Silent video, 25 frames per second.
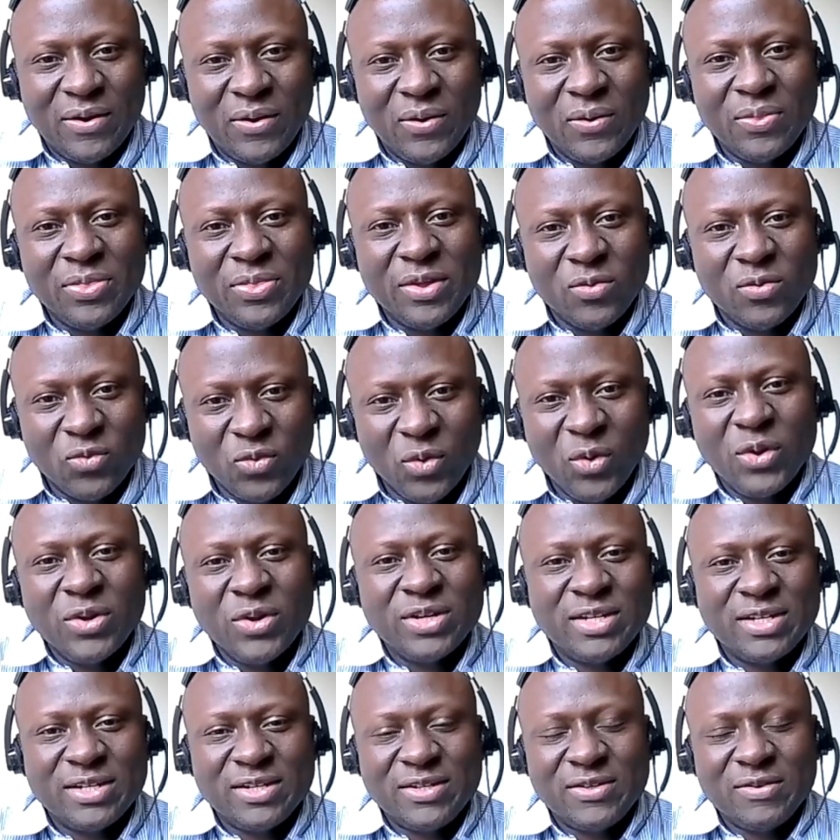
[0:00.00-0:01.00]
on the
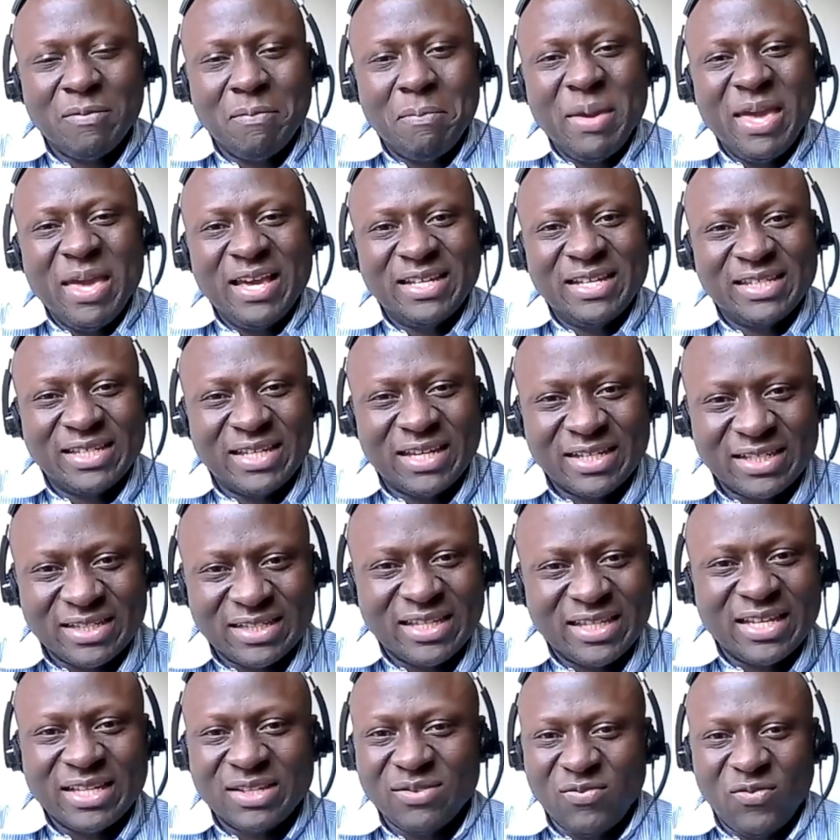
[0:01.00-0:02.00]
road to being
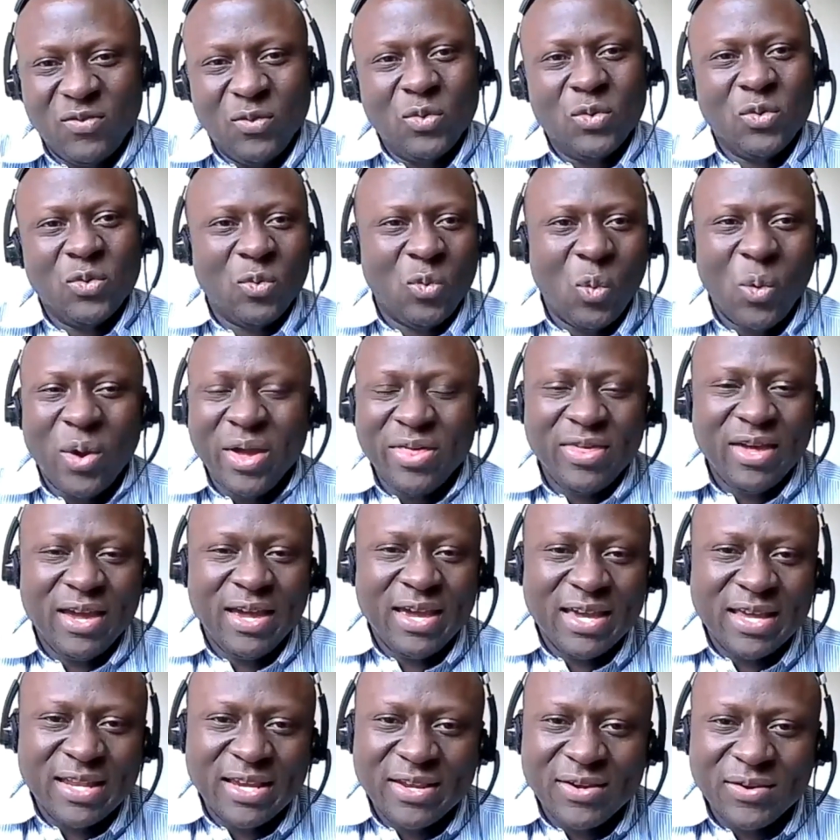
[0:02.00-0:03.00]
successful, whether
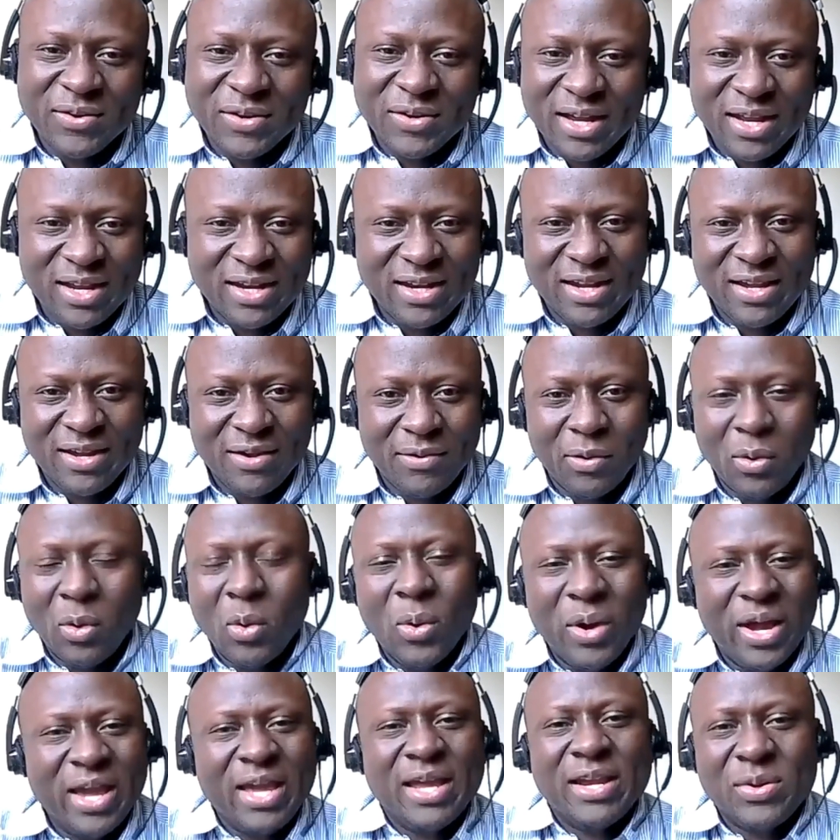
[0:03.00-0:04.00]
in Uganda
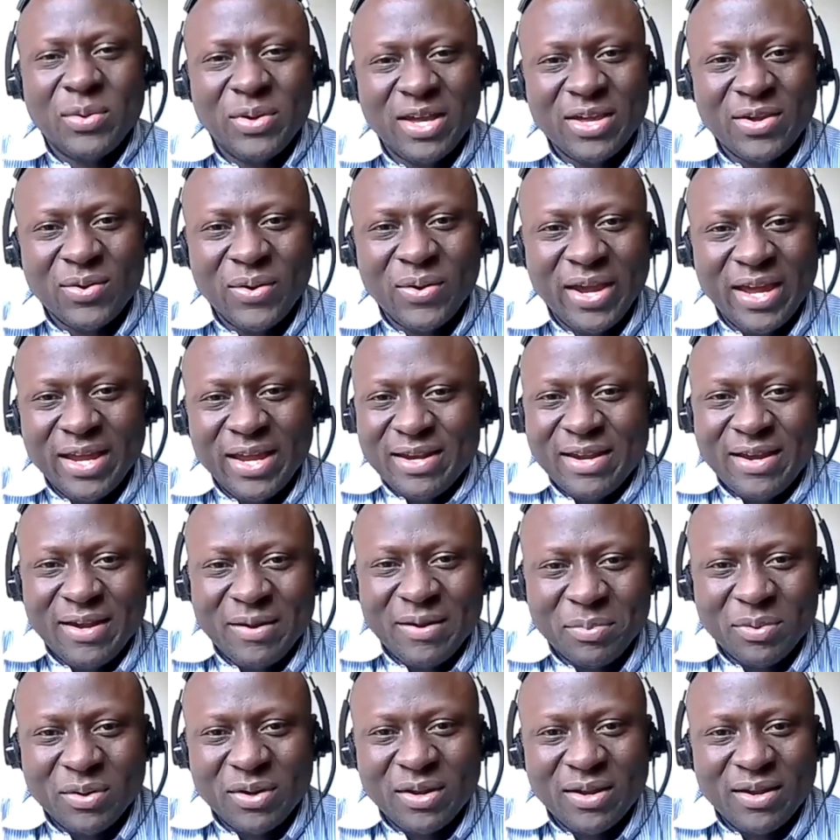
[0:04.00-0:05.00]
or anywhere you end
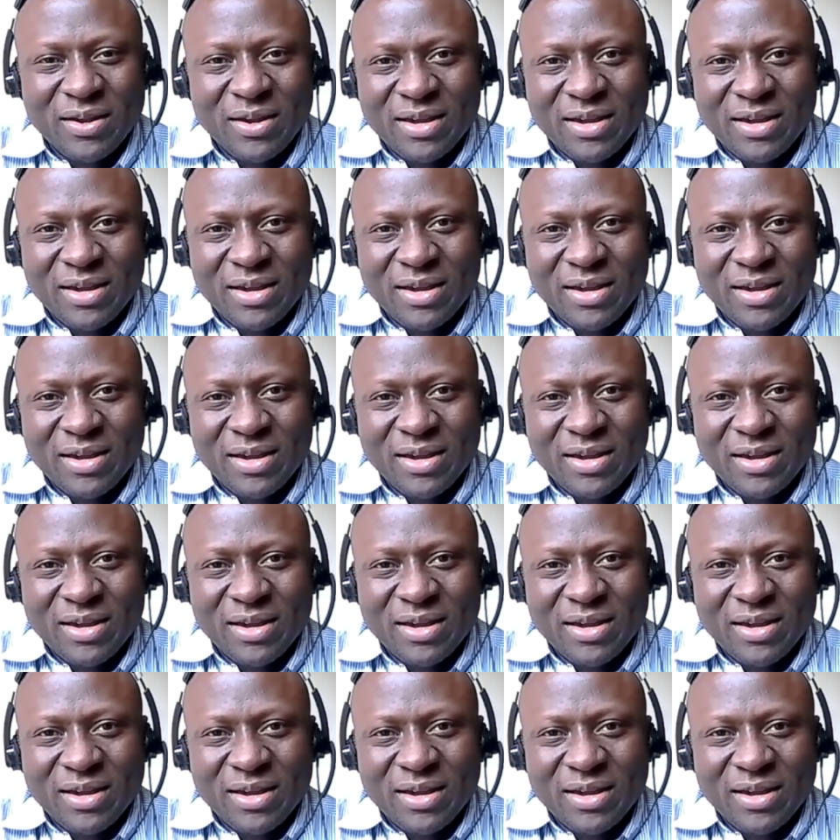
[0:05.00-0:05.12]
up.